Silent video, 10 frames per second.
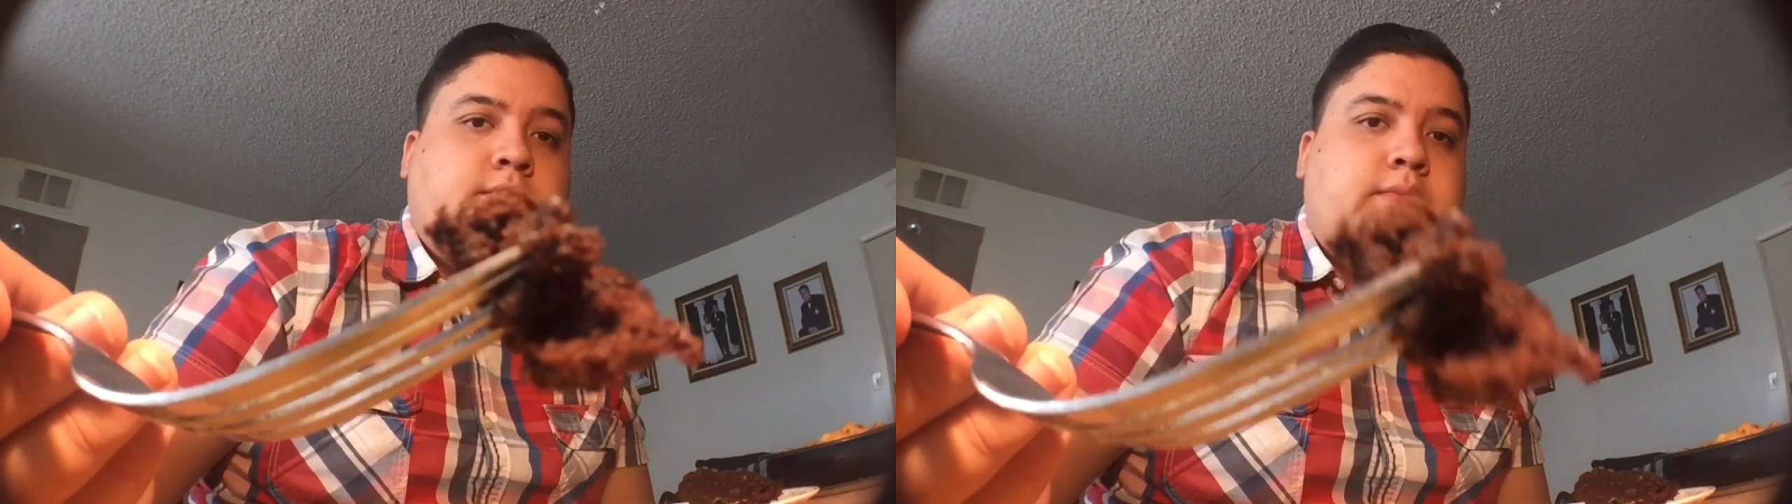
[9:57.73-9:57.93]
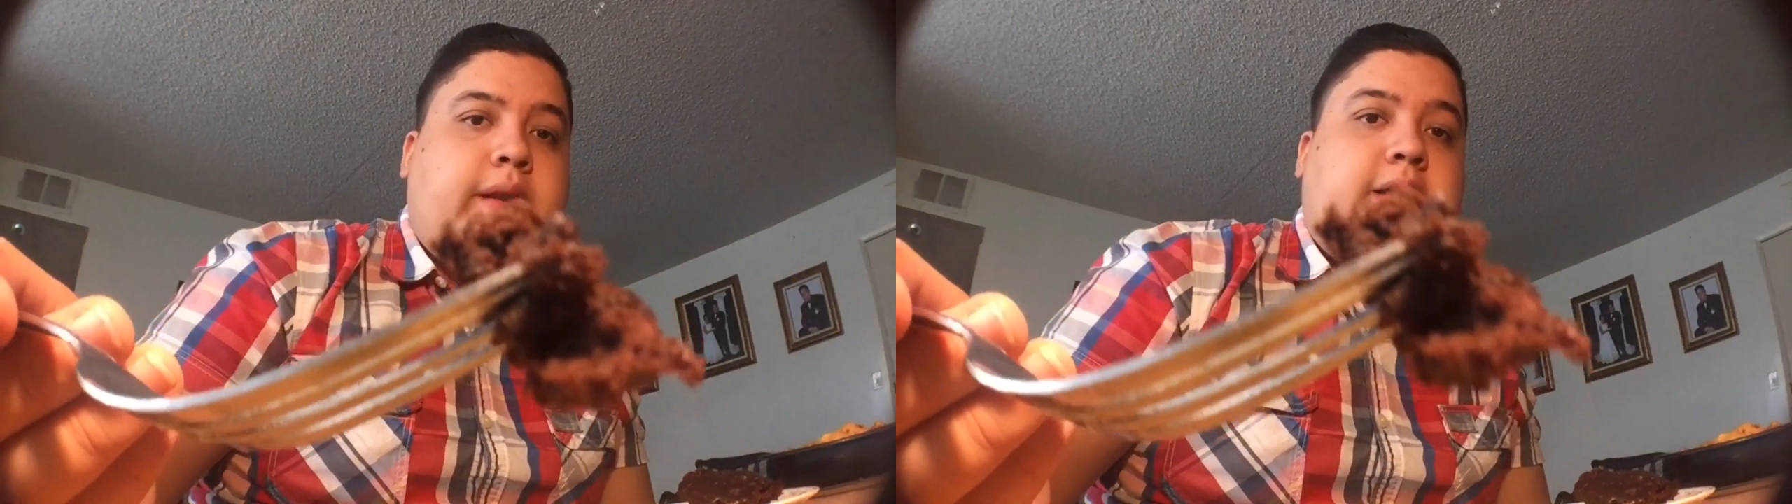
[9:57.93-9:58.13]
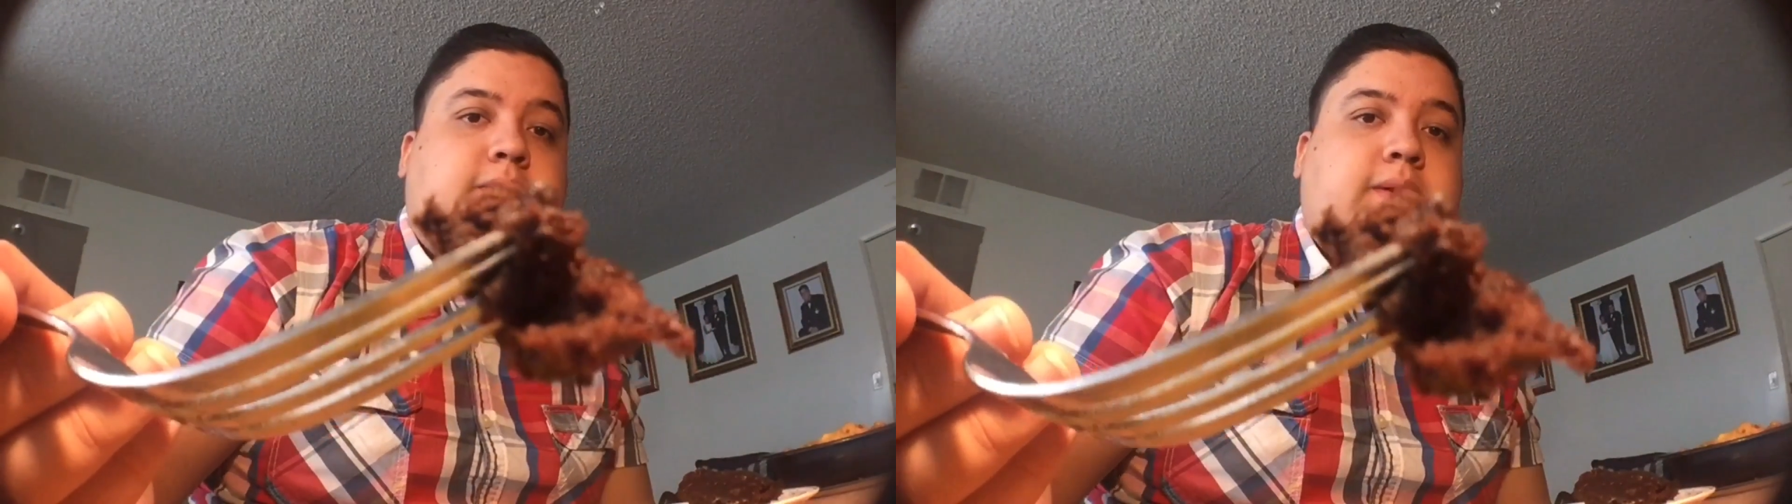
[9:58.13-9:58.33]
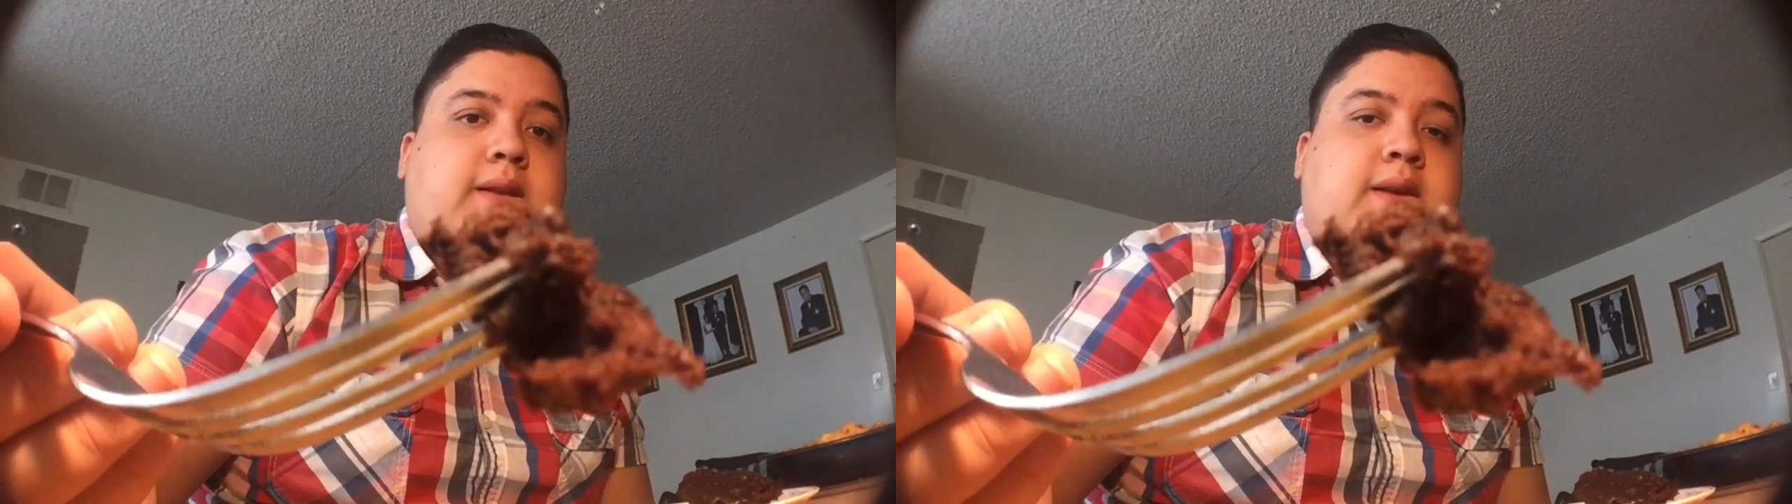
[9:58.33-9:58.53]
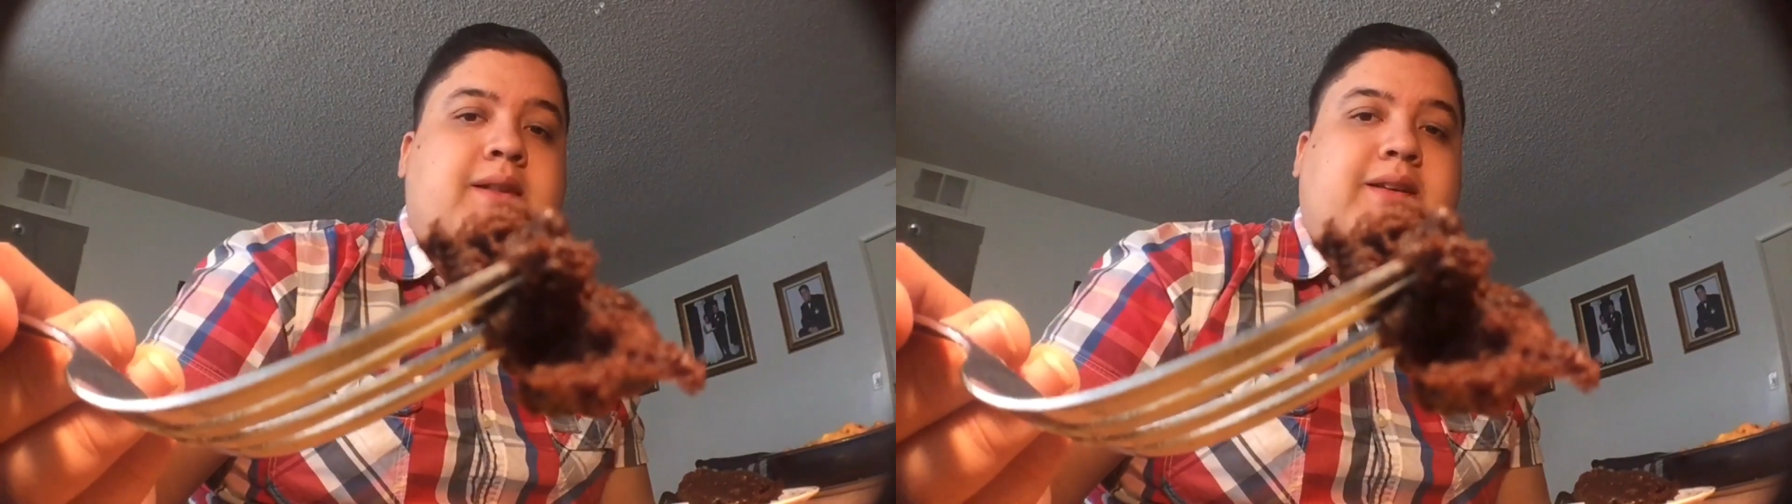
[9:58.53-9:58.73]
That's what
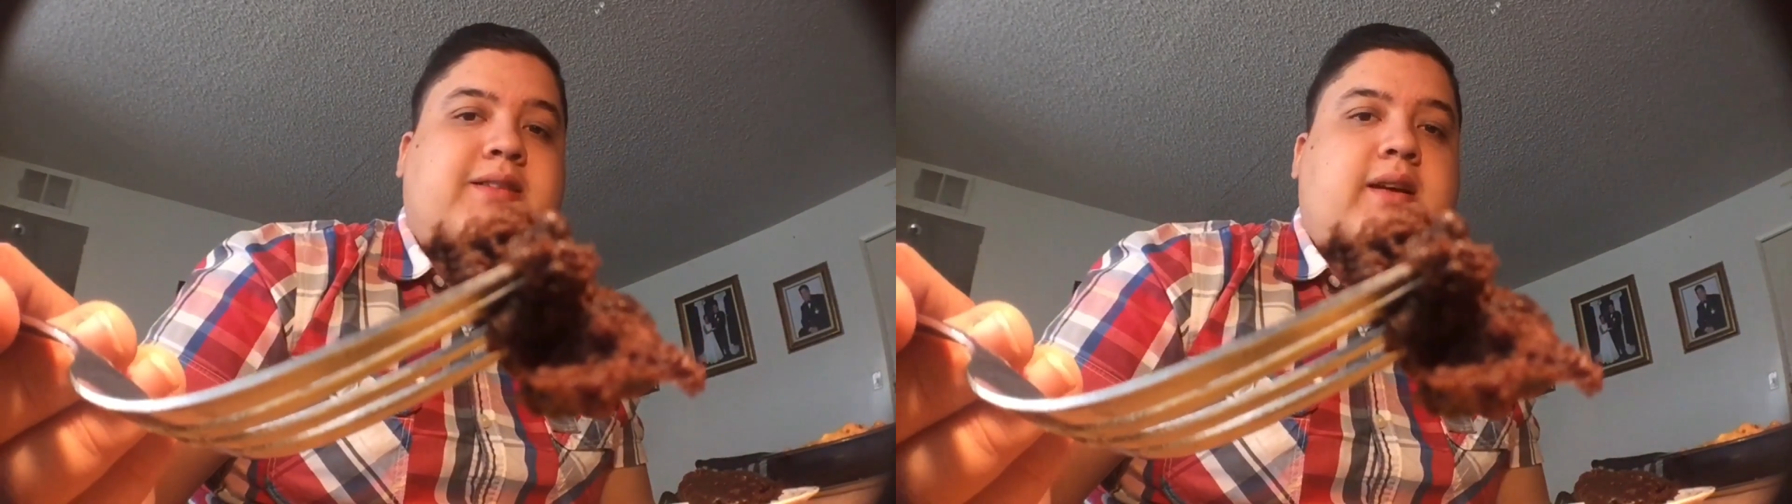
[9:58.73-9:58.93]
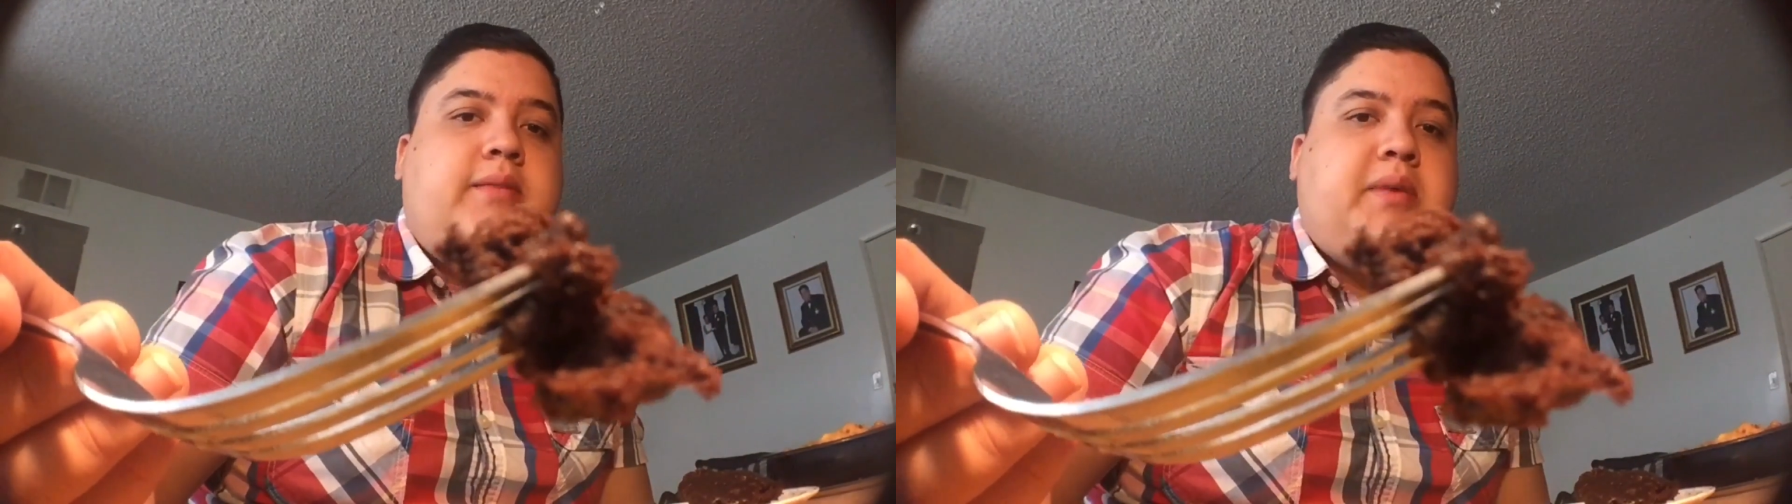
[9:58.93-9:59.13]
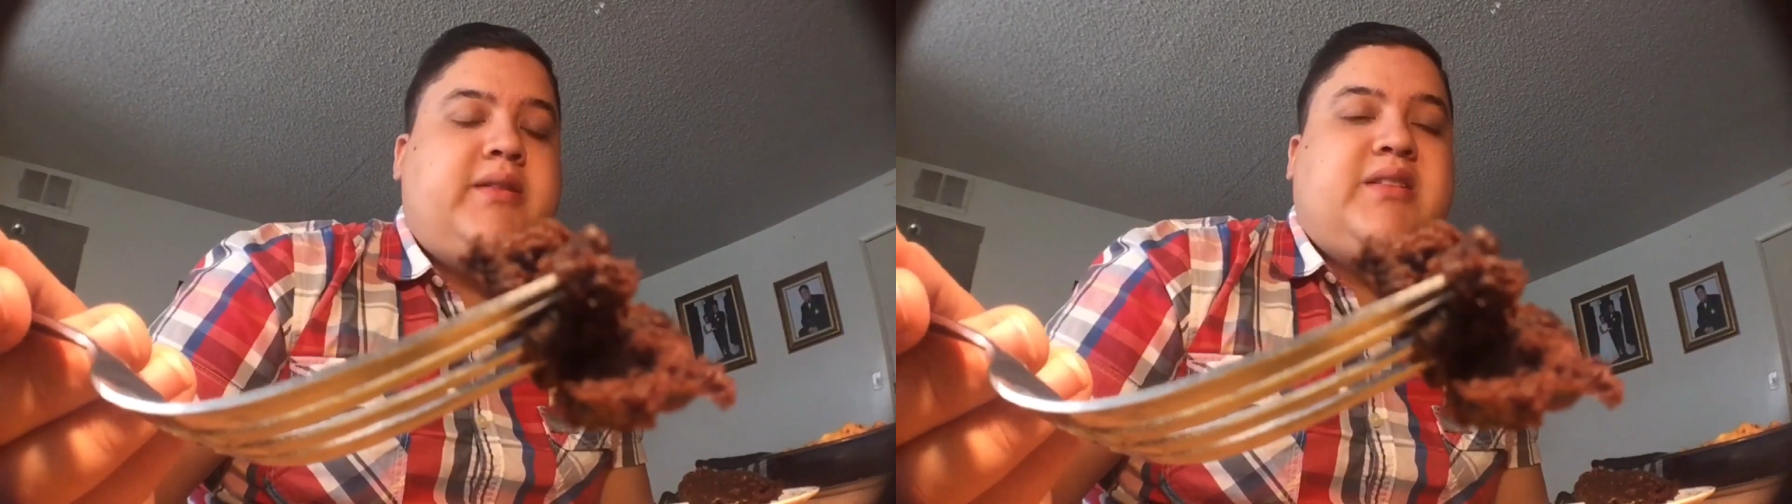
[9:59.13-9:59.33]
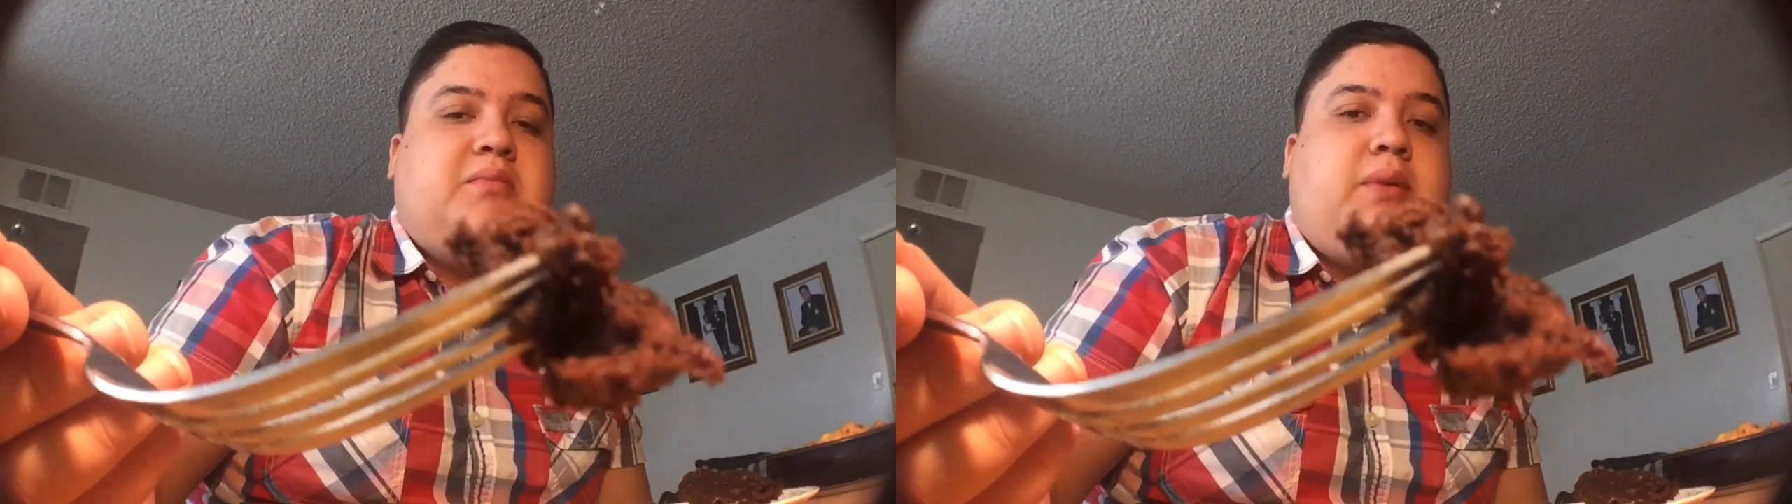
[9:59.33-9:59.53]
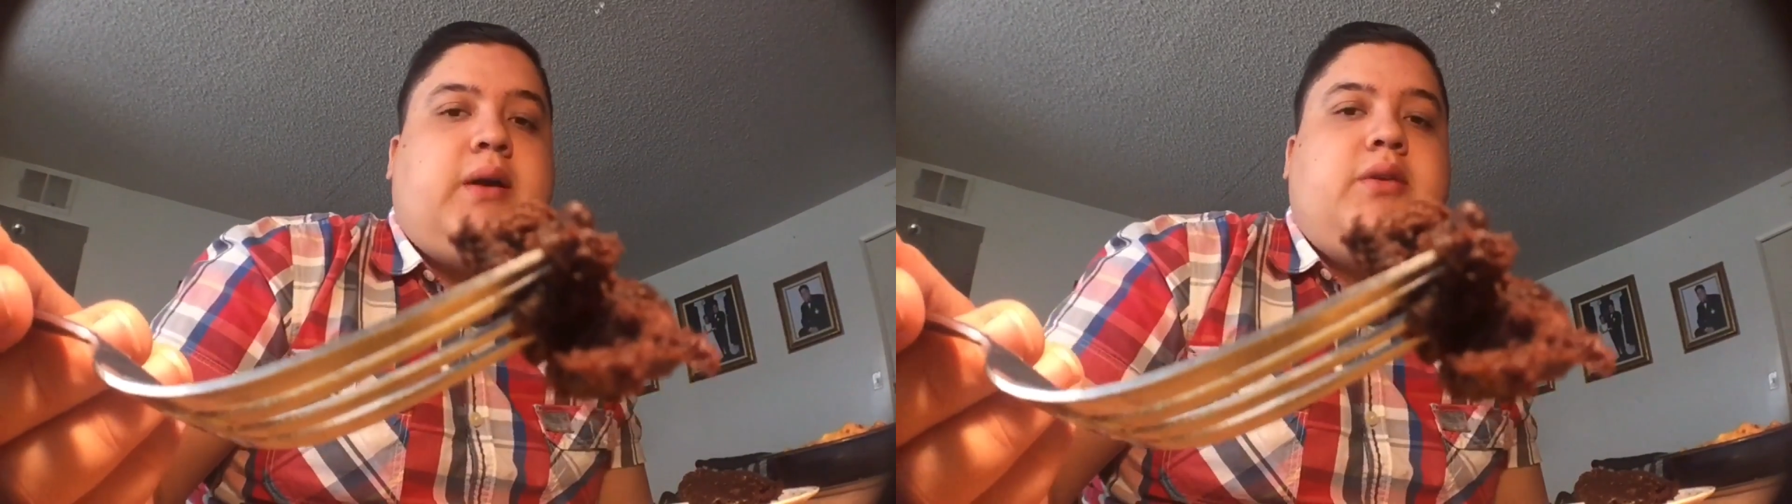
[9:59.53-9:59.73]
it looks like,
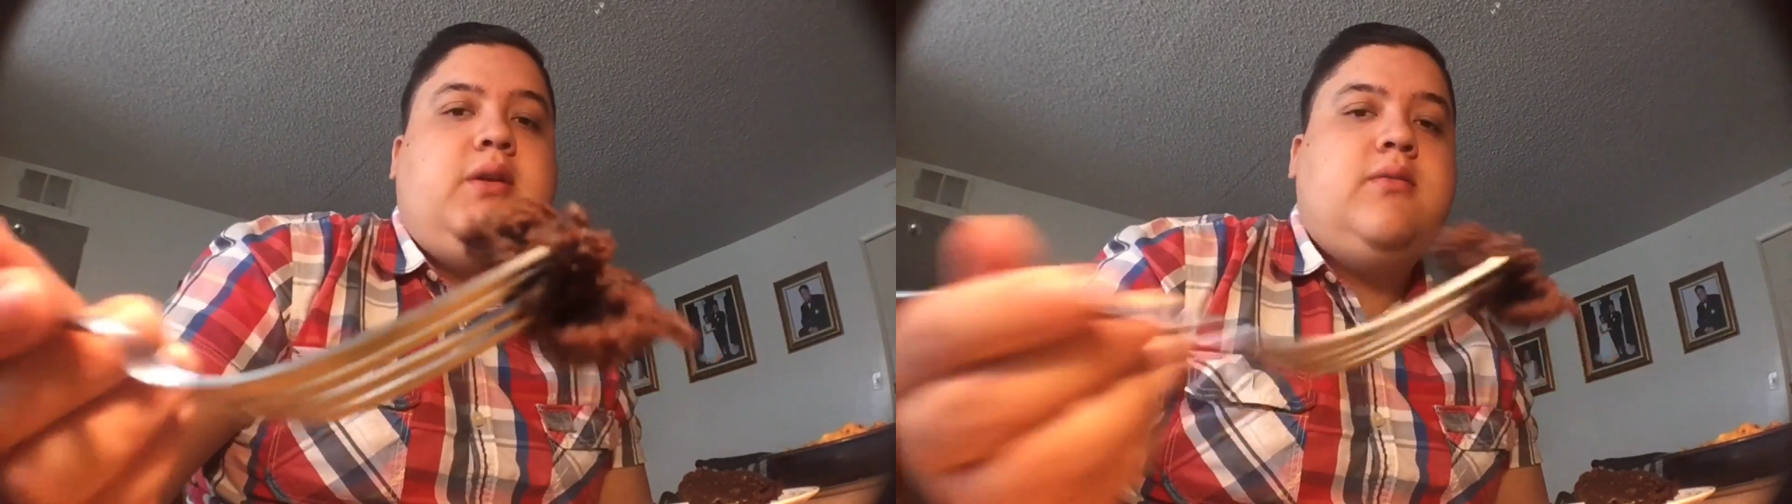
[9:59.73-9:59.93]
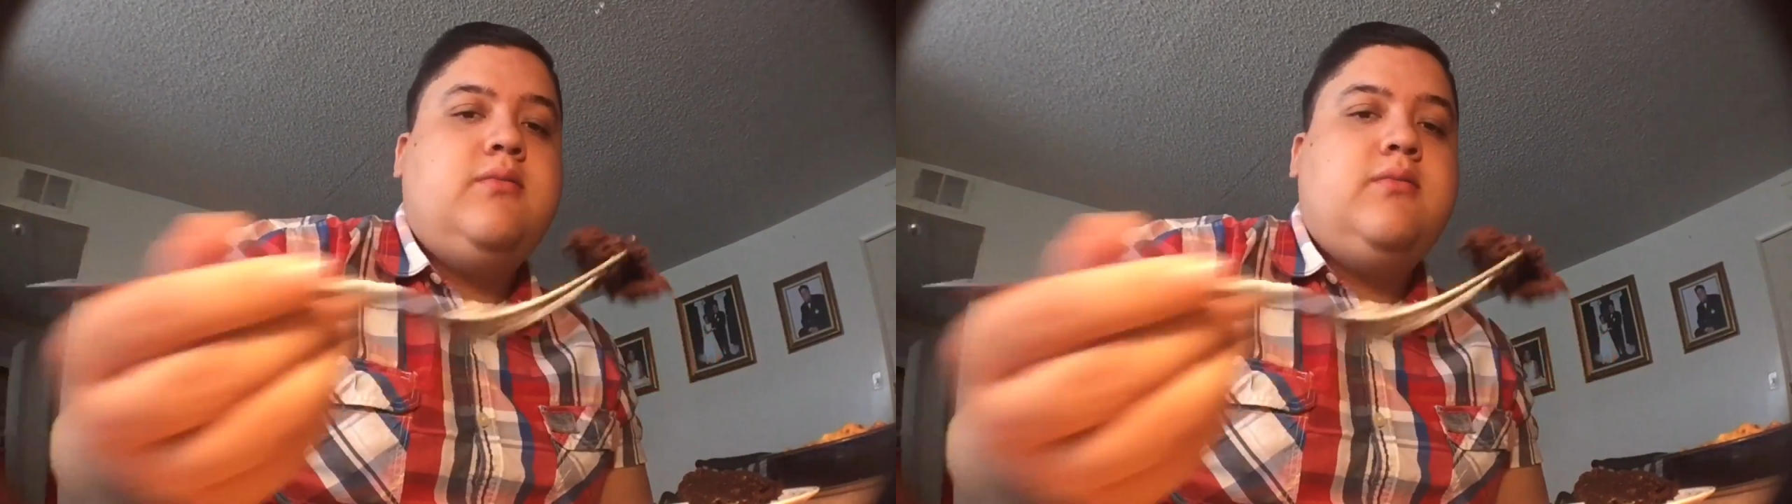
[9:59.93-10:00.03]
basic brownie.